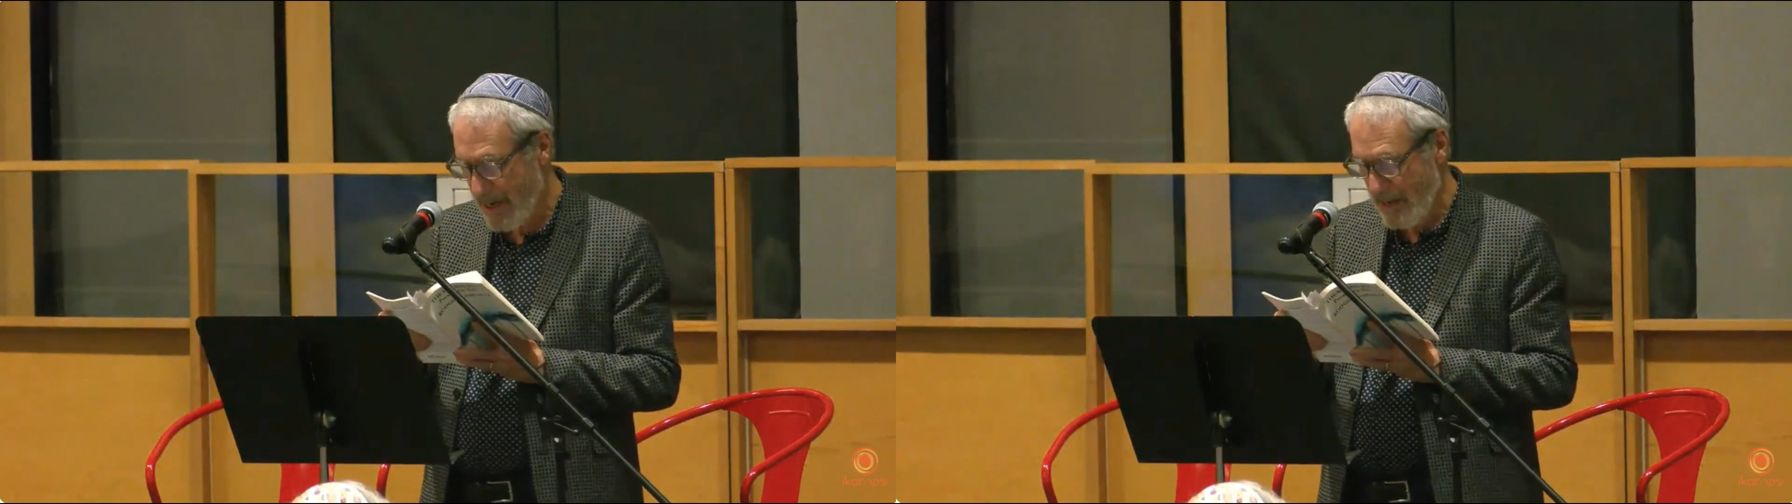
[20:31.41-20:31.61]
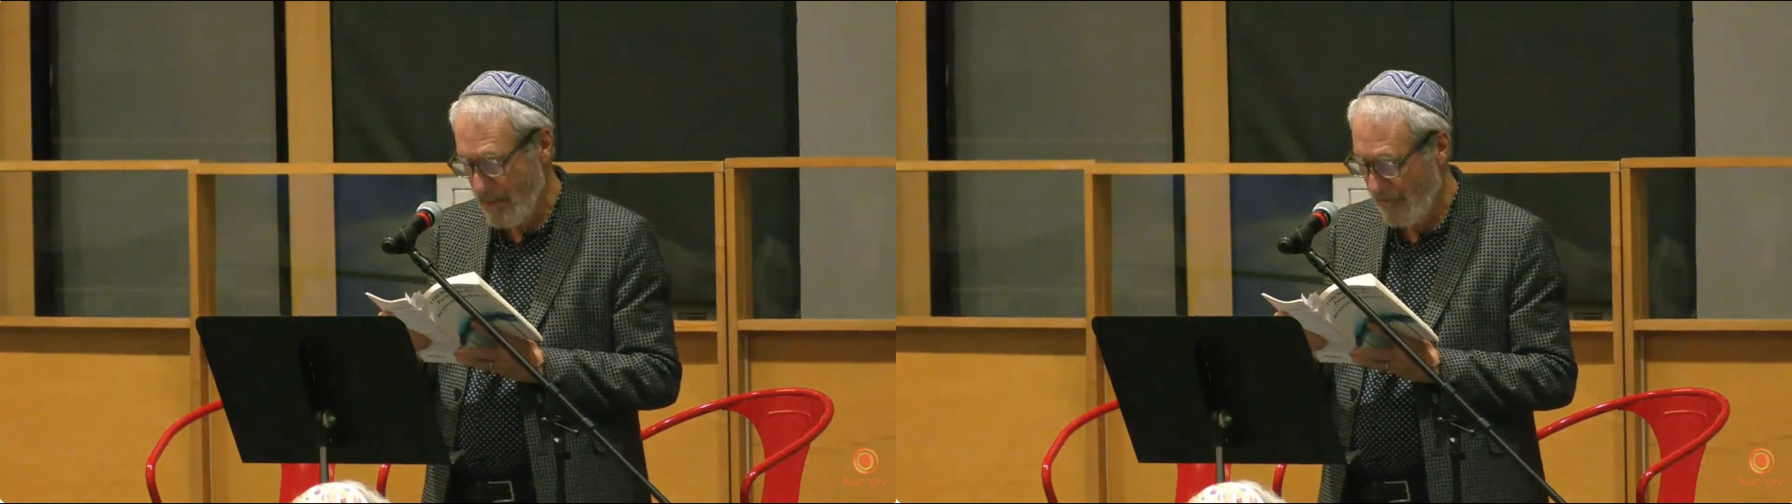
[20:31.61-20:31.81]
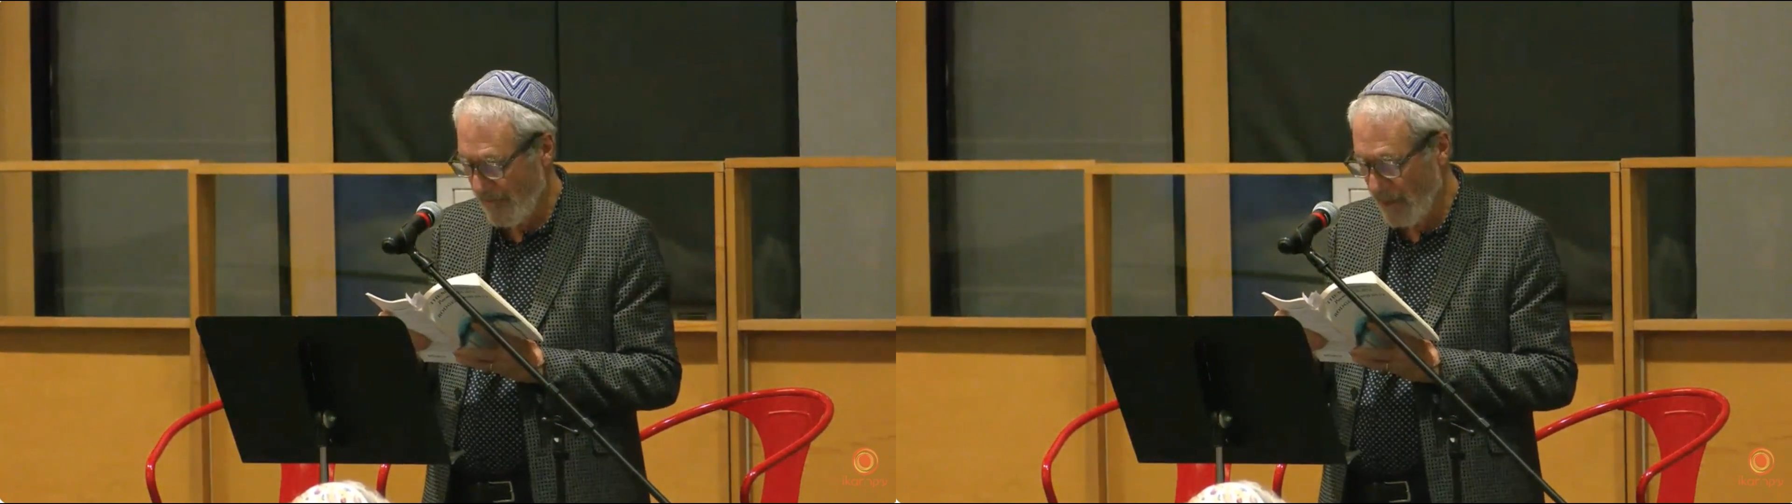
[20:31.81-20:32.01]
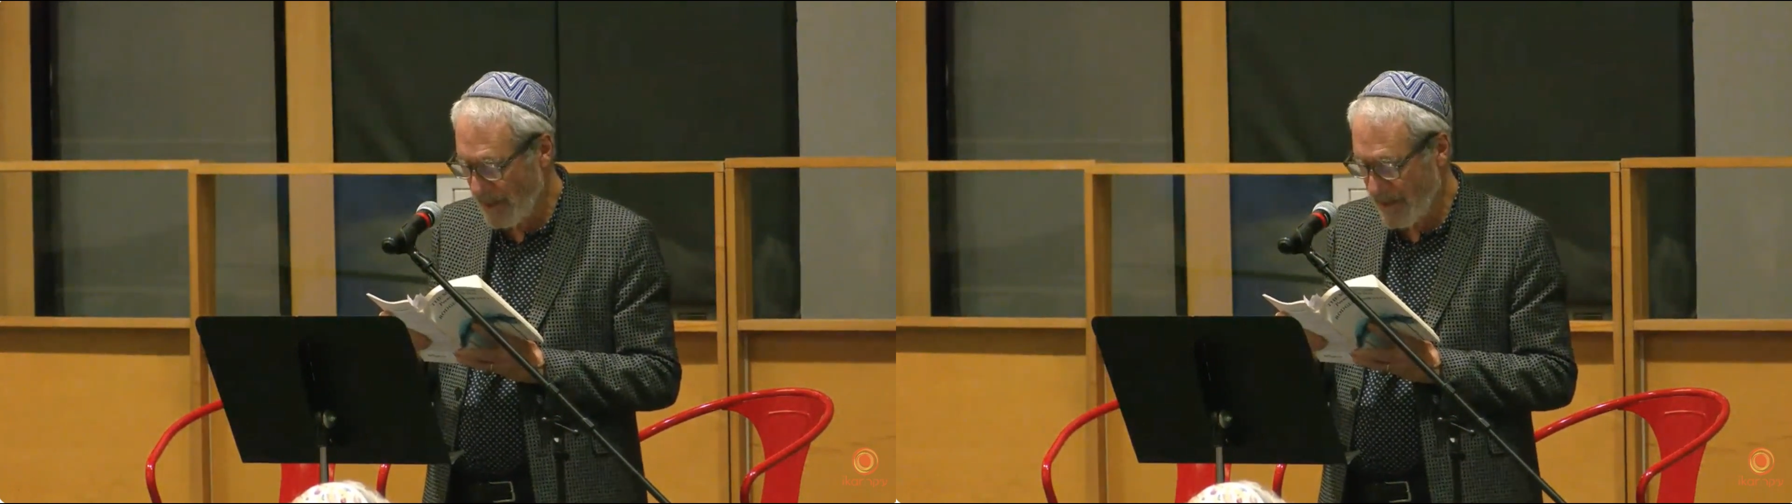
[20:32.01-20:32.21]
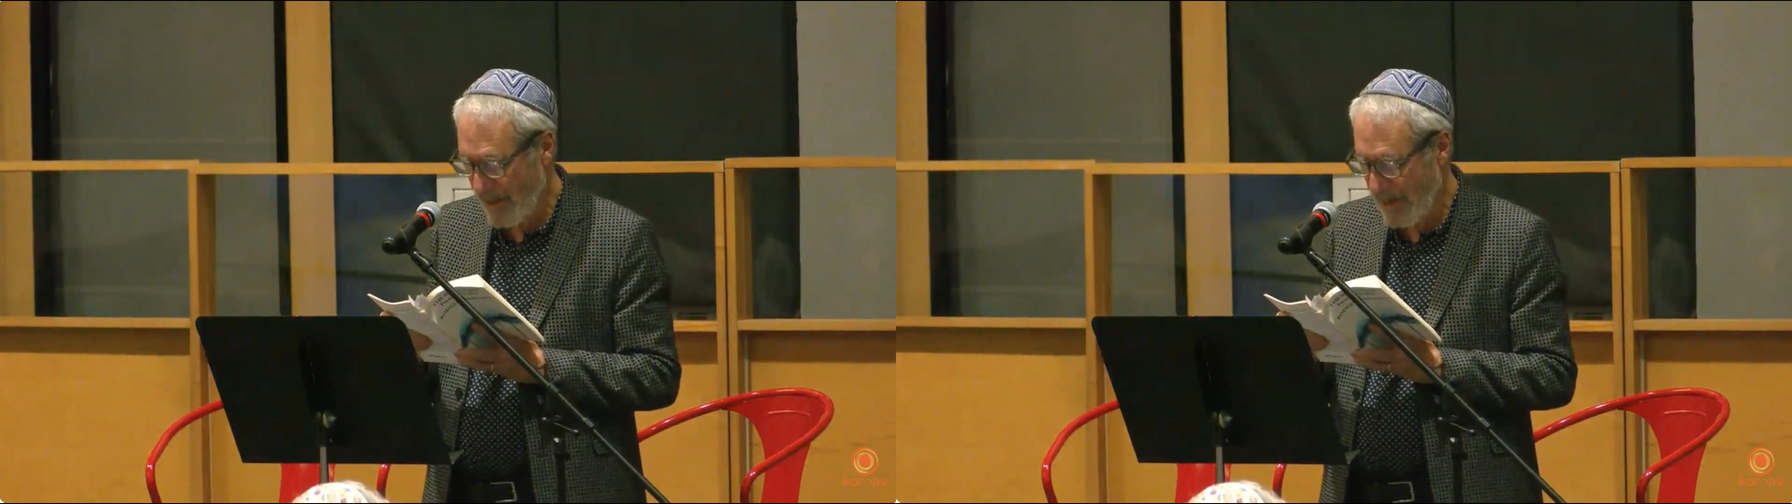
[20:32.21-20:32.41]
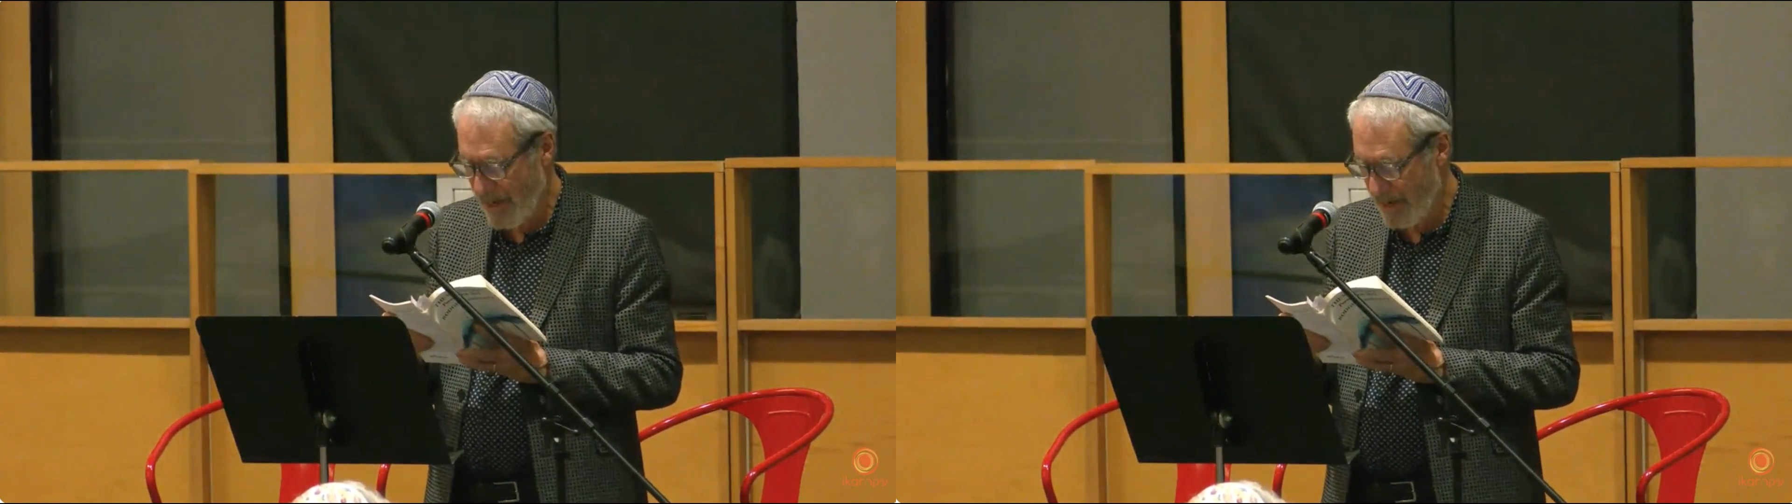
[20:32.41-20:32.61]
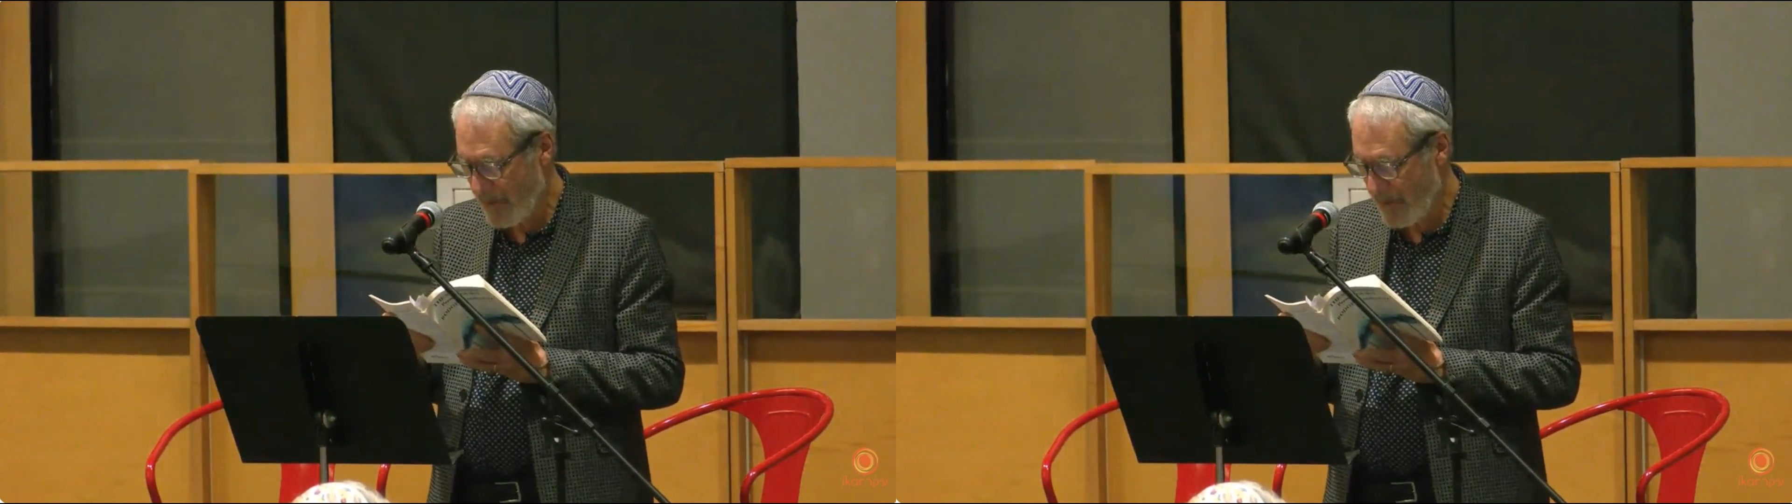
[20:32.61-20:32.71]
The flood came,